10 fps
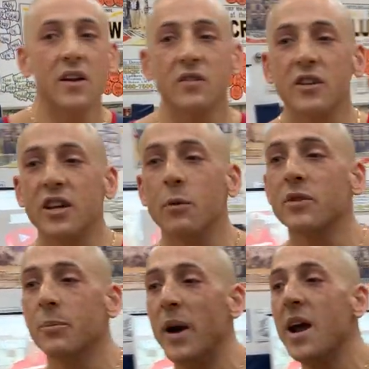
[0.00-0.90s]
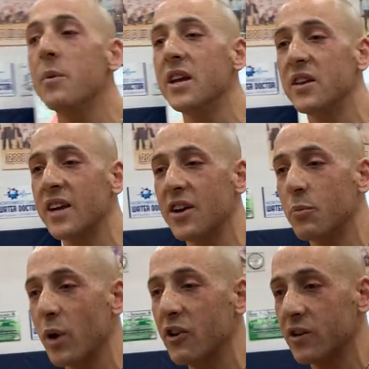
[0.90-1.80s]
Since he was a baby, he's had
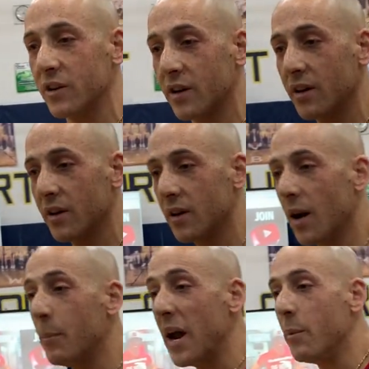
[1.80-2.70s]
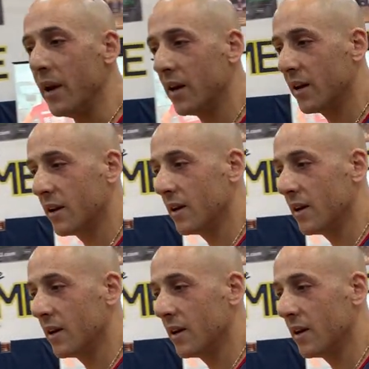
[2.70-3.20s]
depression. A baby.